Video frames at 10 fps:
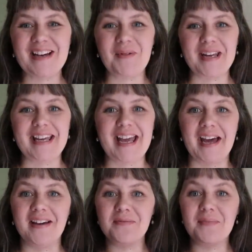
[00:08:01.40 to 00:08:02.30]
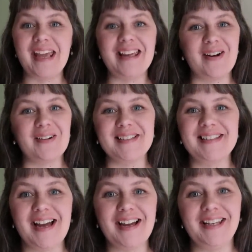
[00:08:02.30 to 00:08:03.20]
We have made our
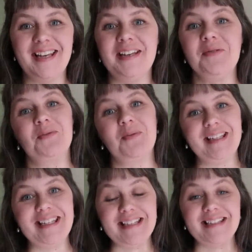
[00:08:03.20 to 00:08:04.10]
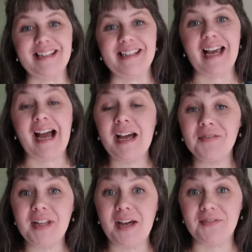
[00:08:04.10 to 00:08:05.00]
lasagna. It was really easy. I
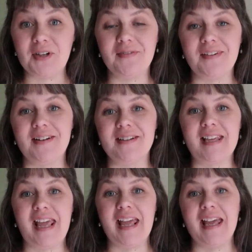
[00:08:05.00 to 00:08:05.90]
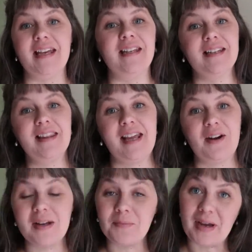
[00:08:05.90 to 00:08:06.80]
have leftovers and
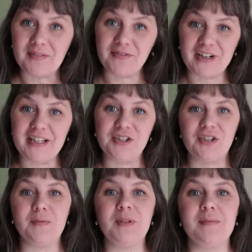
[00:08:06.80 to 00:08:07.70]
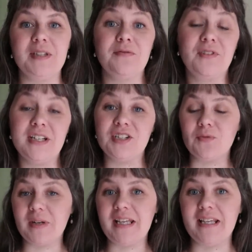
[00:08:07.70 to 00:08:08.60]
they're in my fridge. You can put them in the fridge and
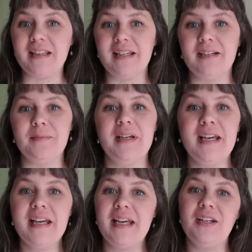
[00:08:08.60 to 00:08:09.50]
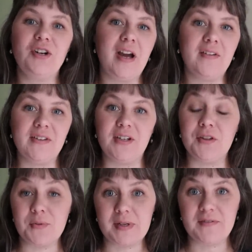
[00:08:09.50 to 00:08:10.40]
reheat them in your oven
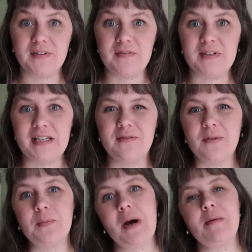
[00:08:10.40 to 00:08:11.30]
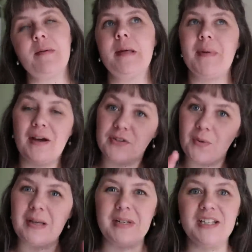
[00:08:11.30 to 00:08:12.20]
on 350 for probably about
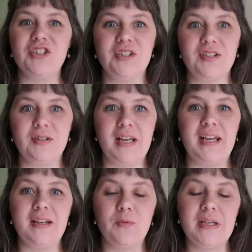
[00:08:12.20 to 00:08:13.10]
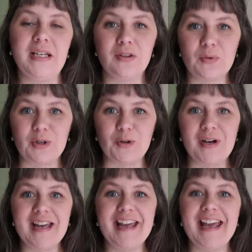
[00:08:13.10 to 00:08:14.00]
20 minutes just till they reheat through.
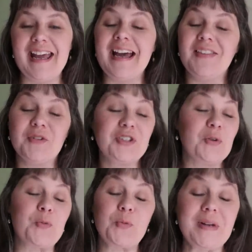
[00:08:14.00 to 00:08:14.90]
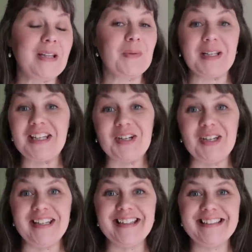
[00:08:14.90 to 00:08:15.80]
And they're still really, really
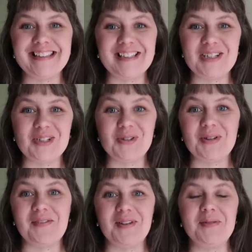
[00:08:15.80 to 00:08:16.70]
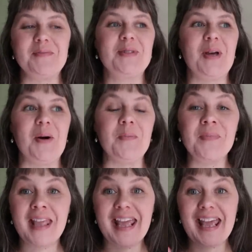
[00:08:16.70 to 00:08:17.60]
good, delicious, you'll love them. So
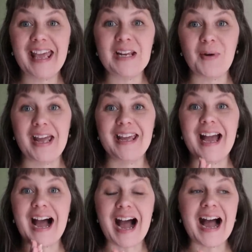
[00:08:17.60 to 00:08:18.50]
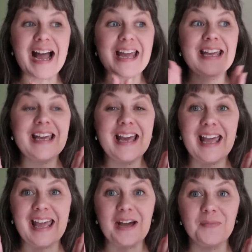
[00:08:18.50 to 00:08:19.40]
anyway, I
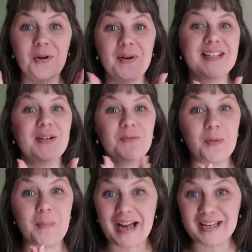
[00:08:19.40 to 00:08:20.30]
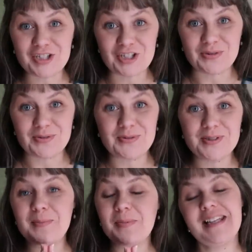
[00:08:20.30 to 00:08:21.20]
am going to remind you
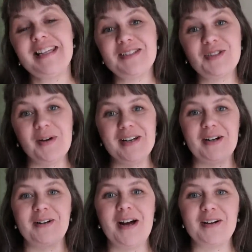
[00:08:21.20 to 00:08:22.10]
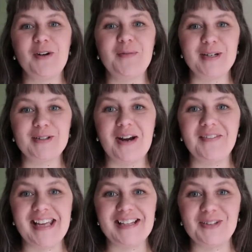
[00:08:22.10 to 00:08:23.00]
to please join our Crocktober
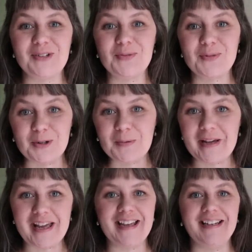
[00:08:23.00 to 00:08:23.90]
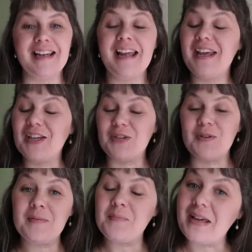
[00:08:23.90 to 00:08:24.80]
Extravaganza group and you
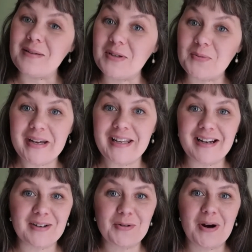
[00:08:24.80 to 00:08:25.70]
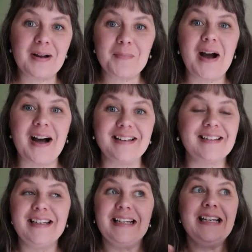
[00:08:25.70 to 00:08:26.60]
can maybe win a crock
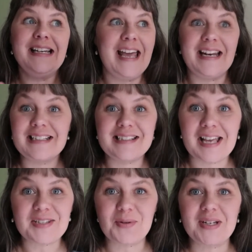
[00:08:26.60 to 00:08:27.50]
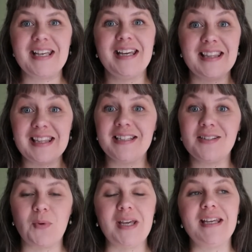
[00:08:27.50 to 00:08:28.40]
pot, an accessory kit.
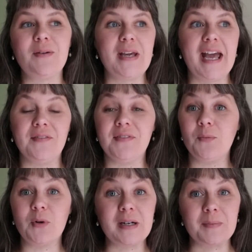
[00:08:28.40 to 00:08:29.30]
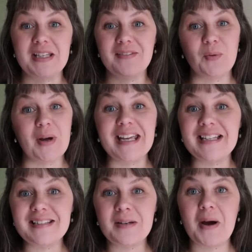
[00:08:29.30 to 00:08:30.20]
This week we're going to be giving away
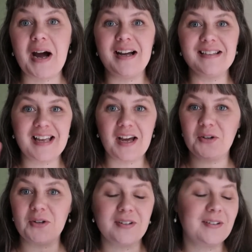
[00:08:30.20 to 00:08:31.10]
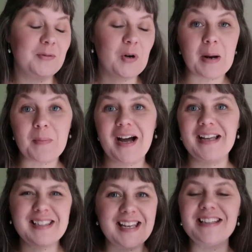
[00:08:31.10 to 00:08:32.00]
Instant Pots, other crock
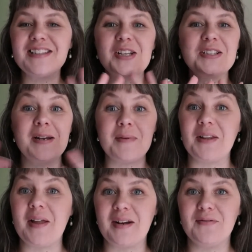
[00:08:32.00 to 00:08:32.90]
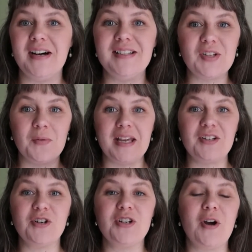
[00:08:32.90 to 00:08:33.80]
pots. It's going to be a lot of fun, so make
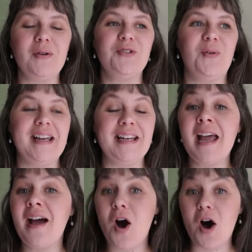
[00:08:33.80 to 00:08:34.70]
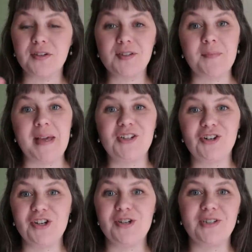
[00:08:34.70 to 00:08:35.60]
sure you go join. Also make
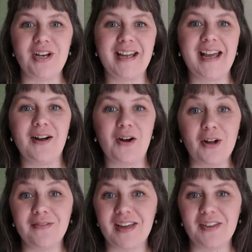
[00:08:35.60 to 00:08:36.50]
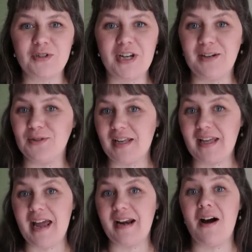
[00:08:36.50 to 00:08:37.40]
sure you check out all of the other channels.
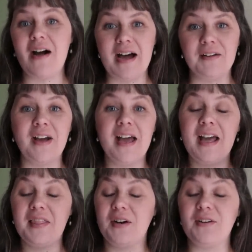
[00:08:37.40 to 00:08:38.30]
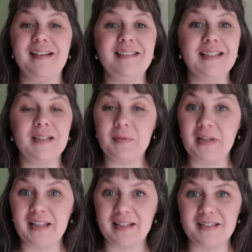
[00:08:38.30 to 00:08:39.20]
Again, I'll have their links in the
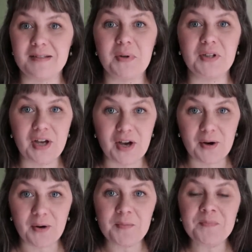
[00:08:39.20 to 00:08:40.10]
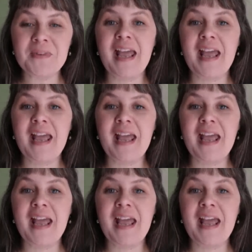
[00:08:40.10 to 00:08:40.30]
playlist below.